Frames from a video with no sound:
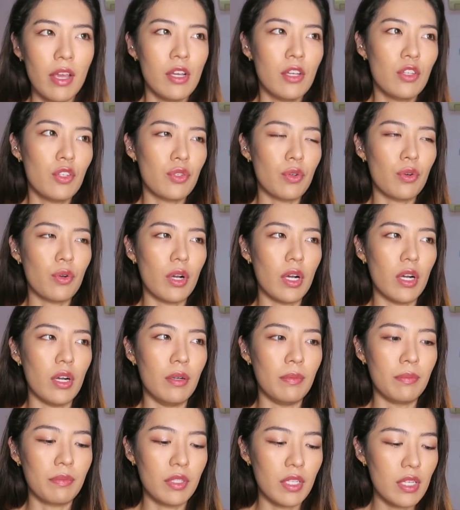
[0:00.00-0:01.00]

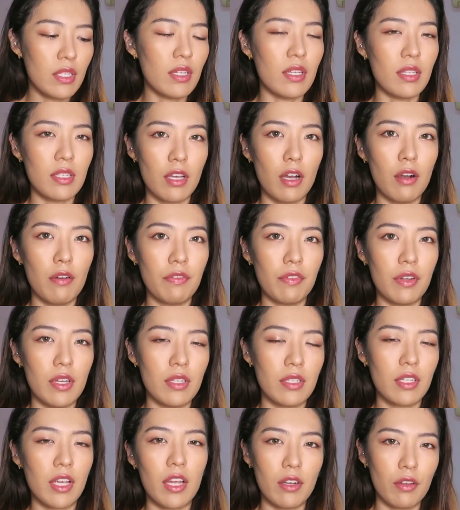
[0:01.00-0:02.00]
so this itself
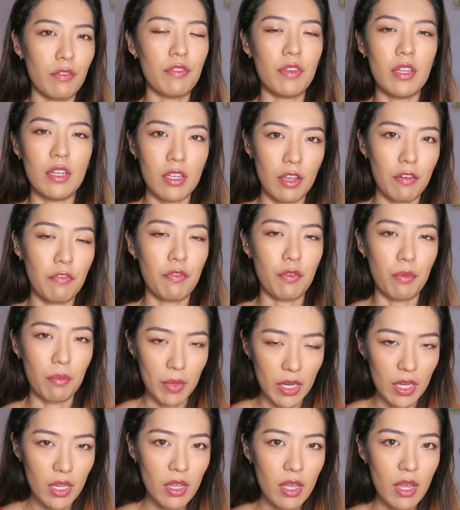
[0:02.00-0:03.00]
is kind of enough for me.